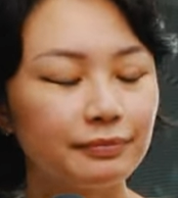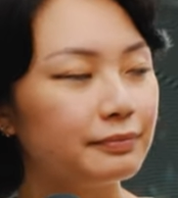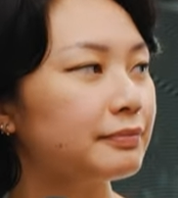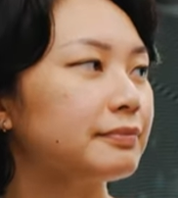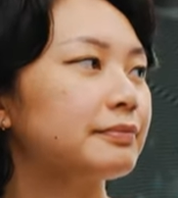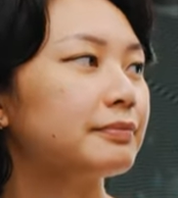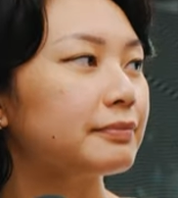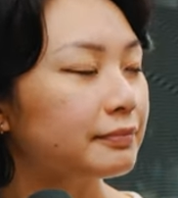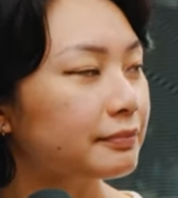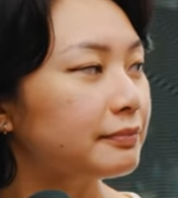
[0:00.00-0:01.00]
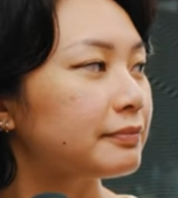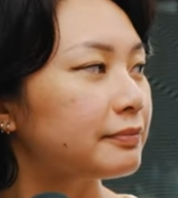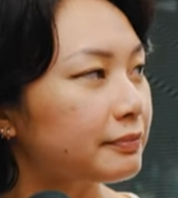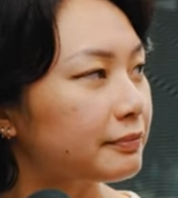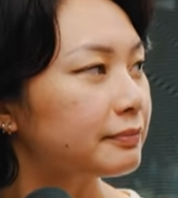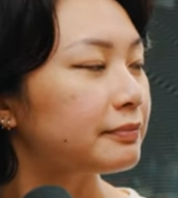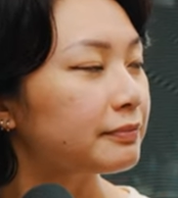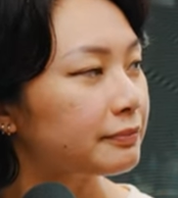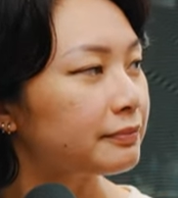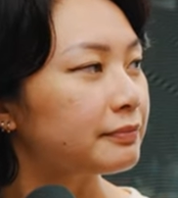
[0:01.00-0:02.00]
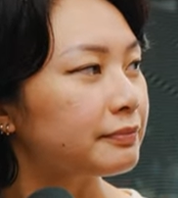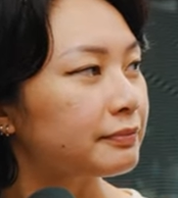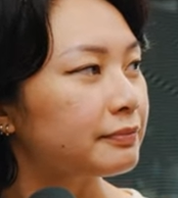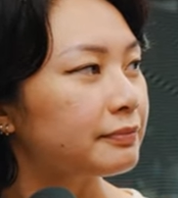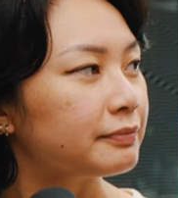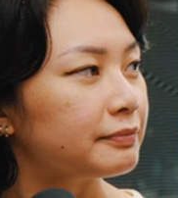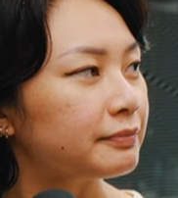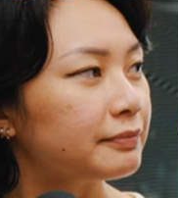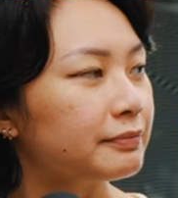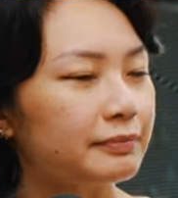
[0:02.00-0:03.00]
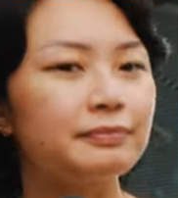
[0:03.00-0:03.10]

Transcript: This person isn't speaking.